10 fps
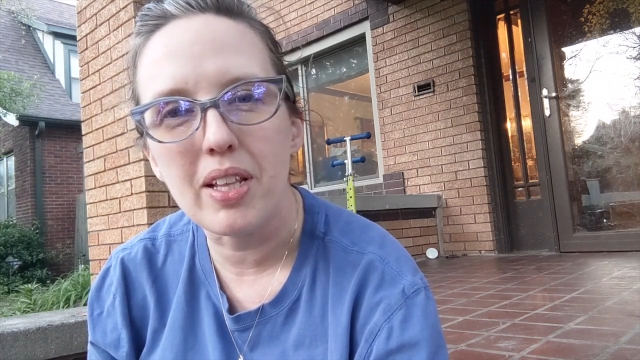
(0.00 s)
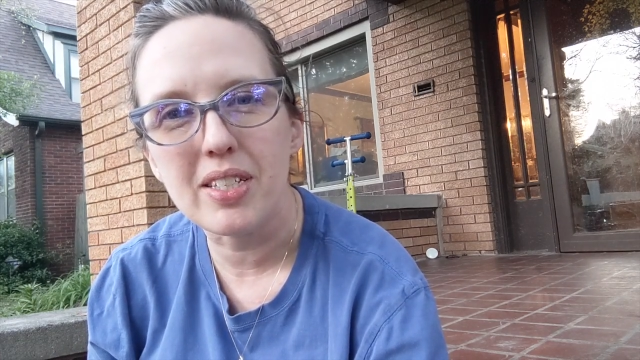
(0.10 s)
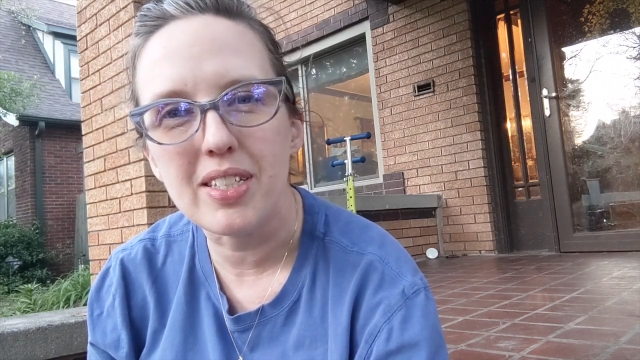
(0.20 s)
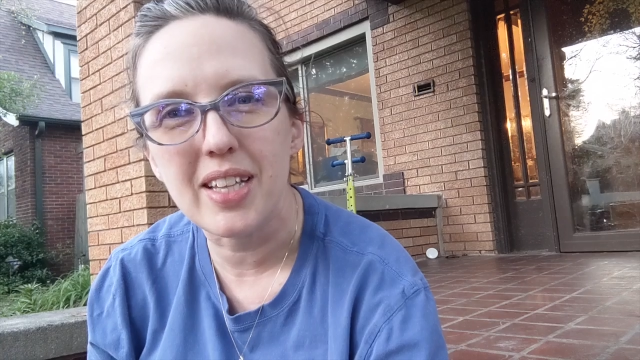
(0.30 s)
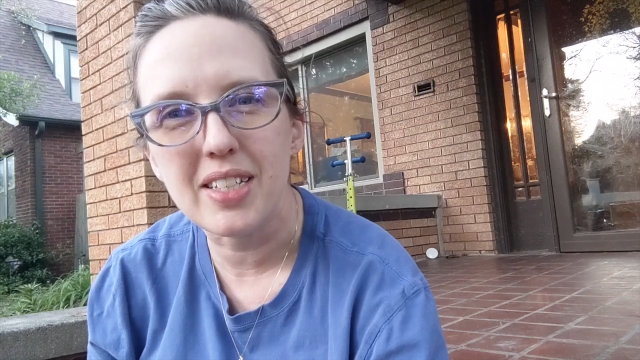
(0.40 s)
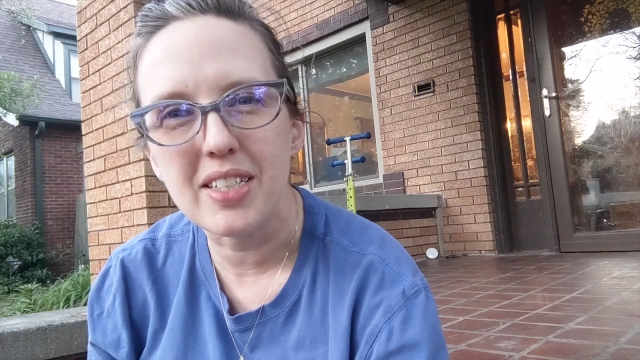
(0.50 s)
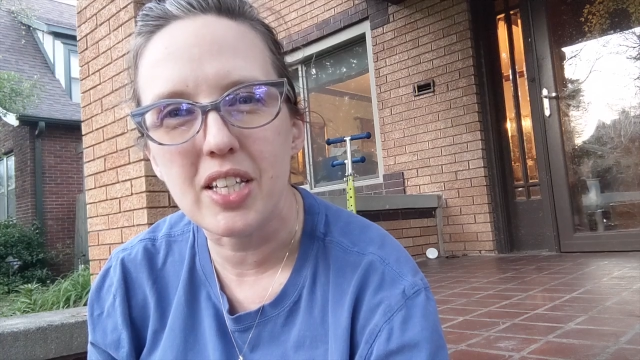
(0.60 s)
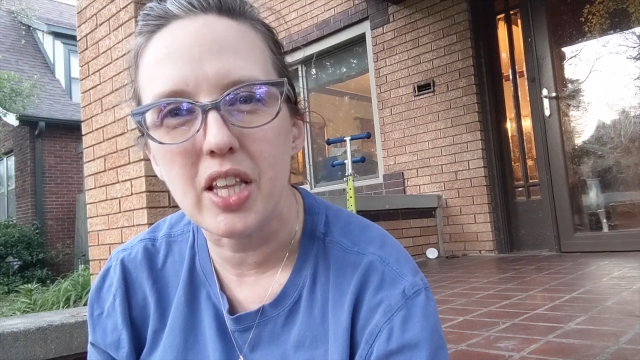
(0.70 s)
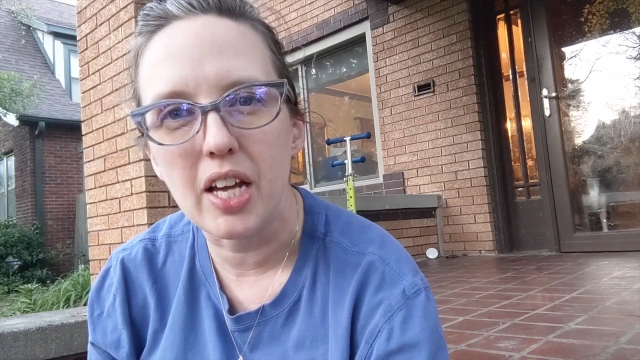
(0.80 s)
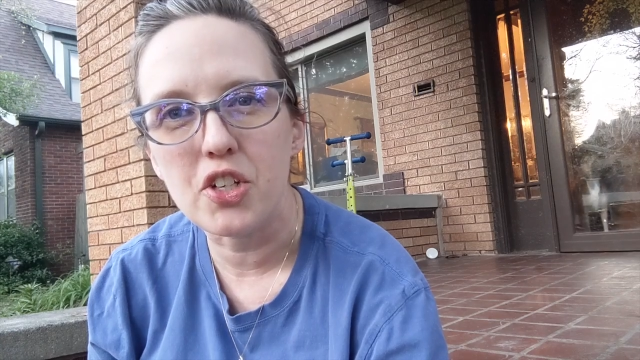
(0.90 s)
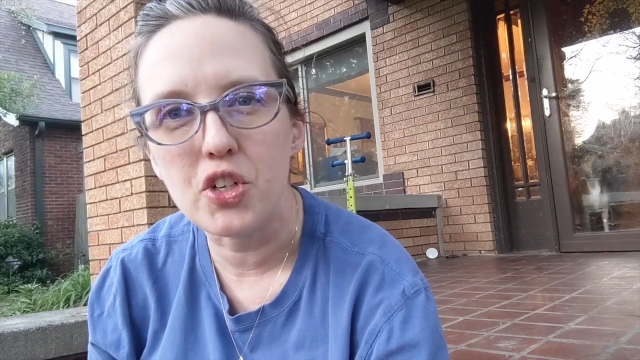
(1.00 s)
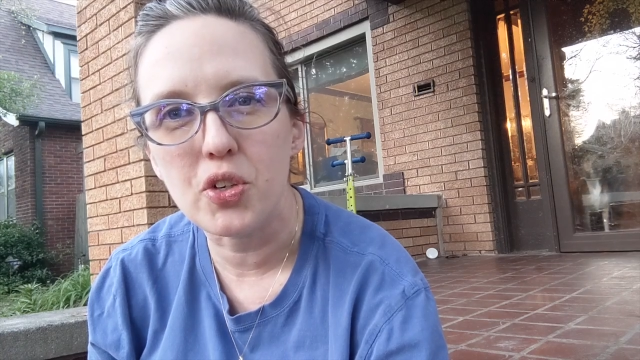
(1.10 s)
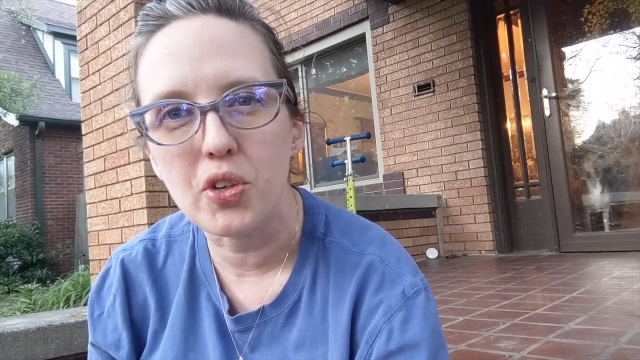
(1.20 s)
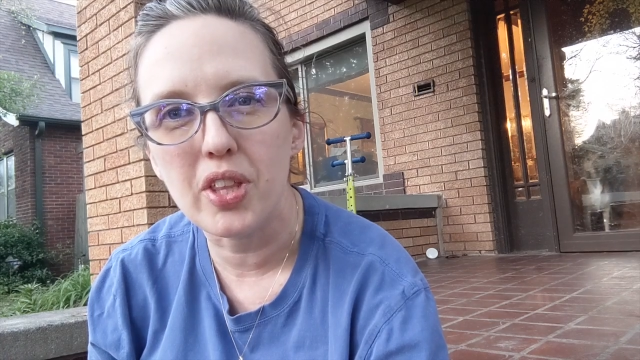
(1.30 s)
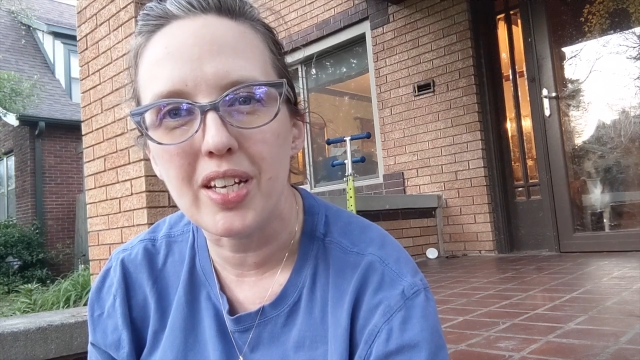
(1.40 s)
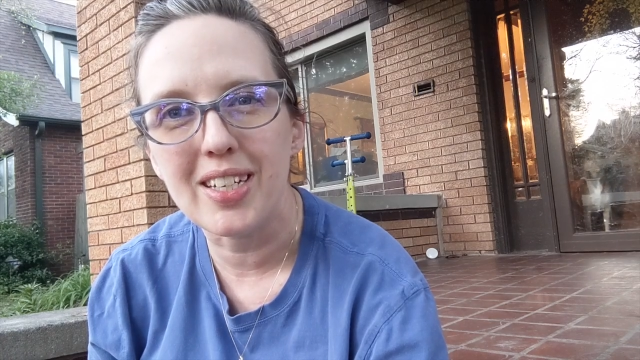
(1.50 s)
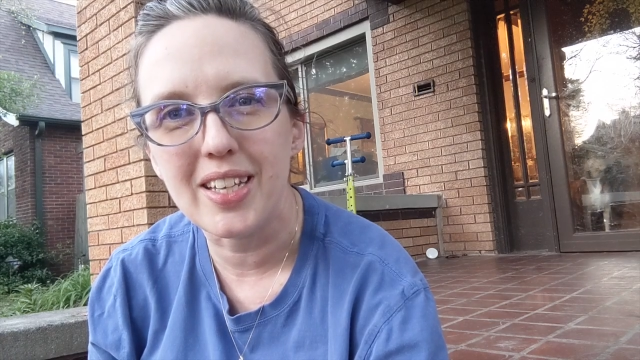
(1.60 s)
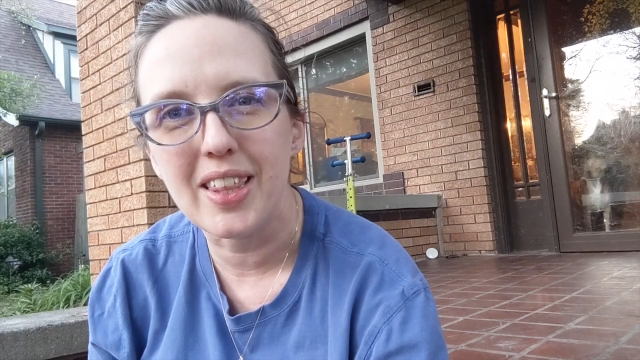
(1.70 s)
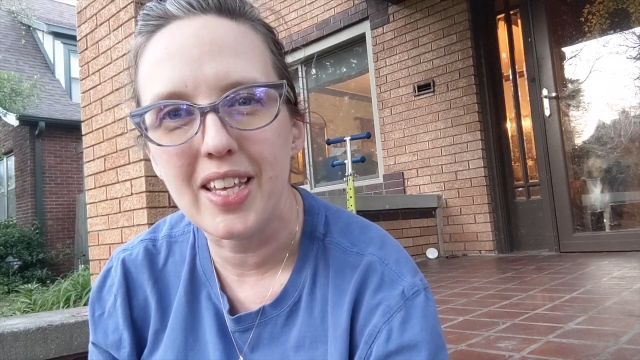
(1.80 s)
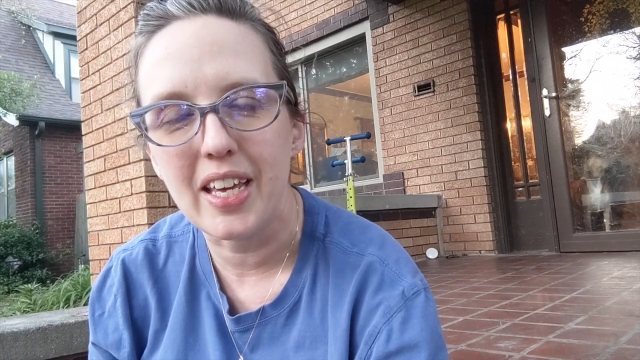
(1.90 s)
that's the logical thing
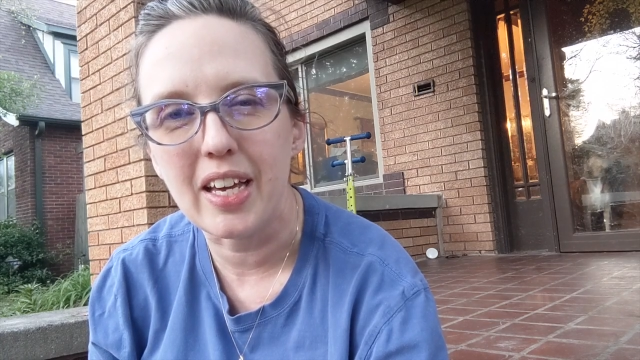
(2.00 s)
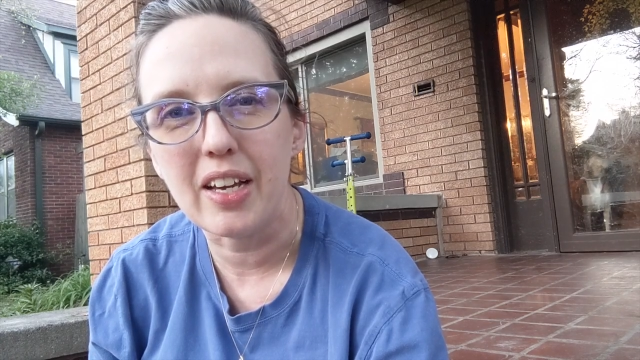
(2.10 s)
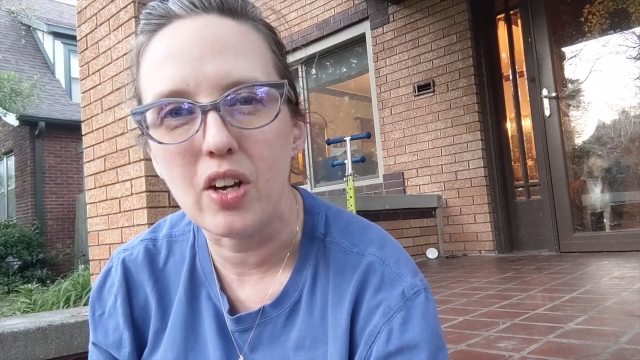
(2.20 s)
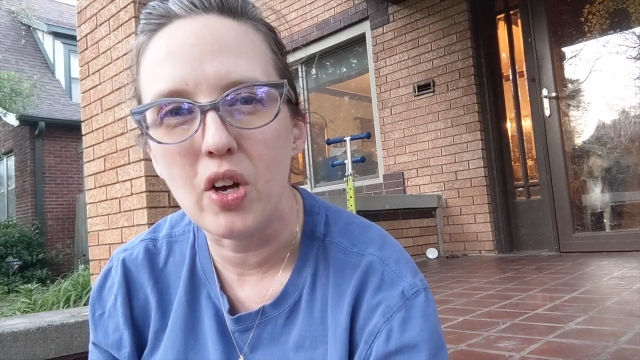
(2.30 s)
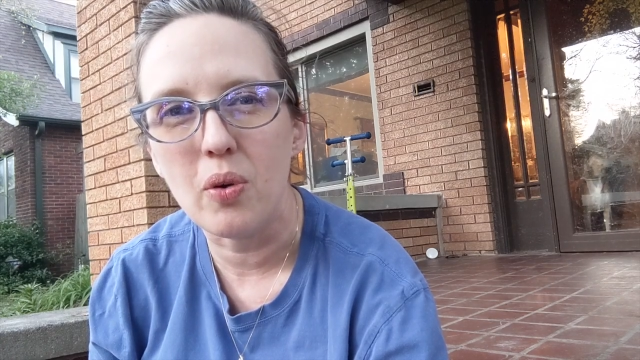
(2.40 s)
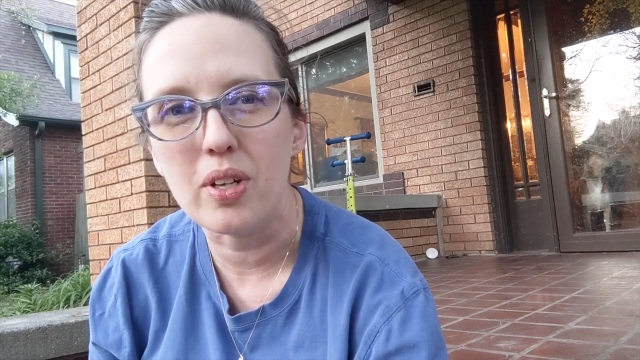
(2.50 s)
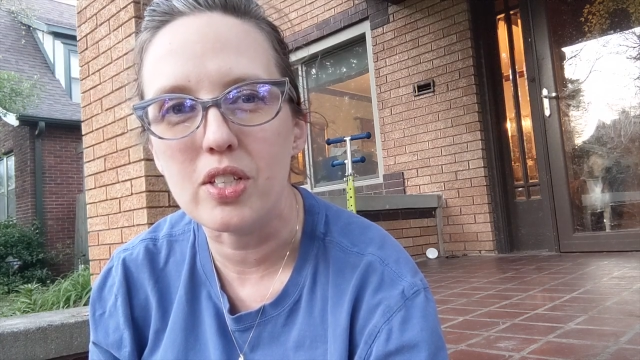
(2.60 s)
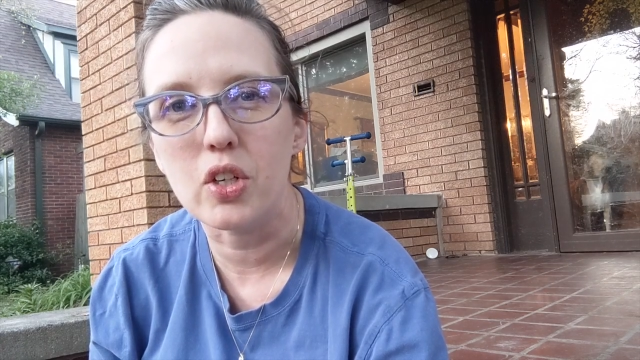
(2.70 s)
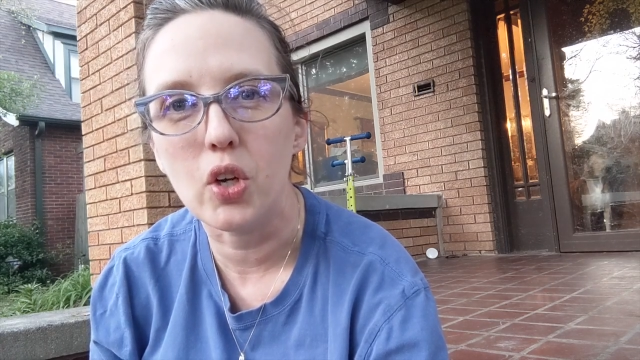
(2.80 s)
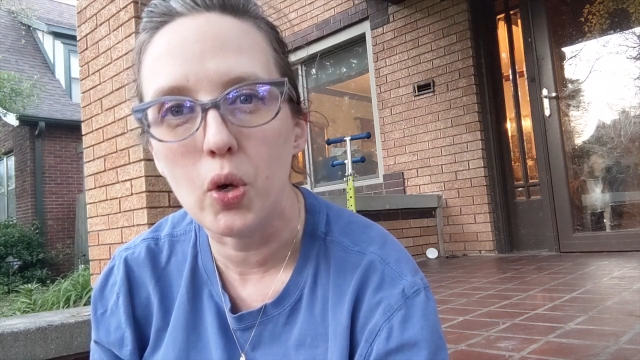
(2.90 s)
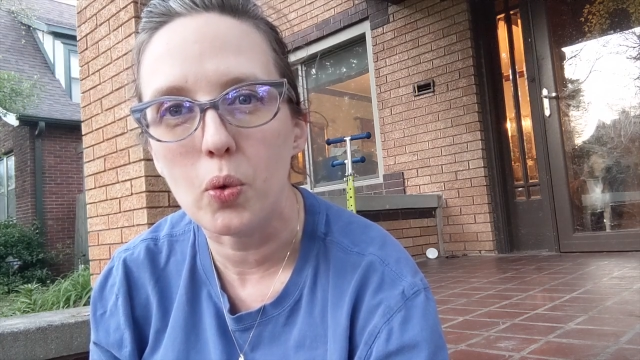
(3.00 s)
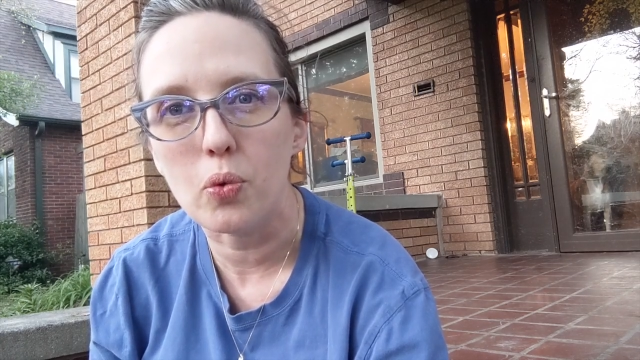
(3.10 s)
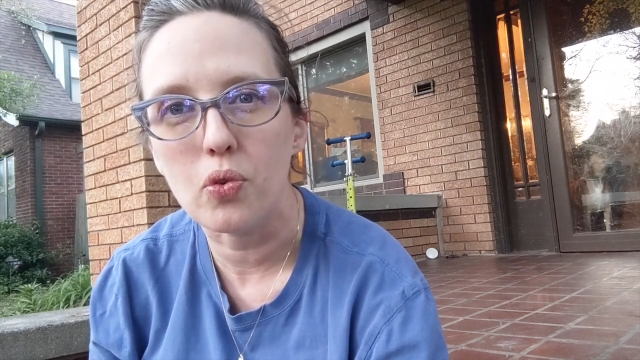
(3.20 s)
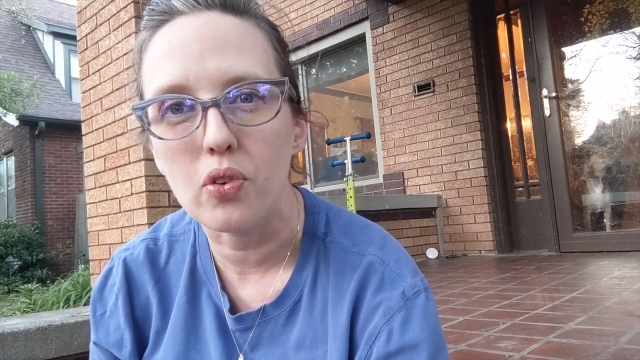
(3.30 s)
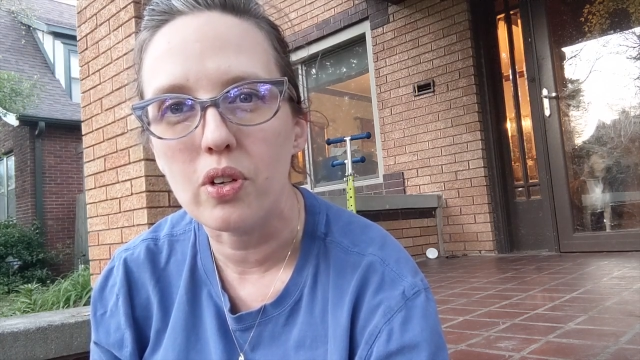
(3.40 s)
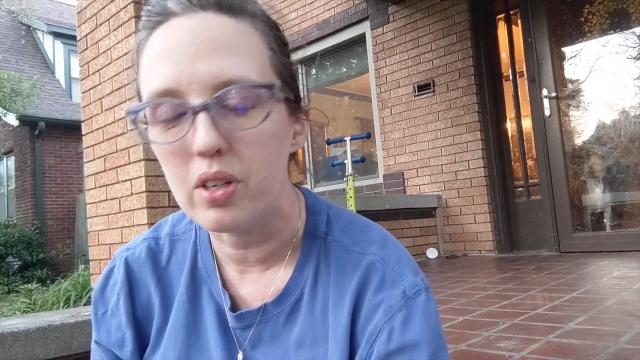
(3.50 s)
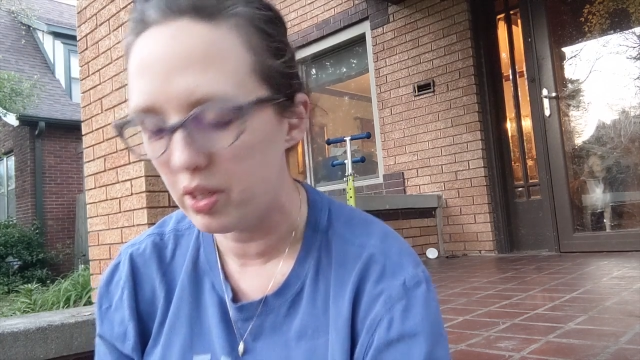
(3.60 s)
to think. Oh, it's a ghost.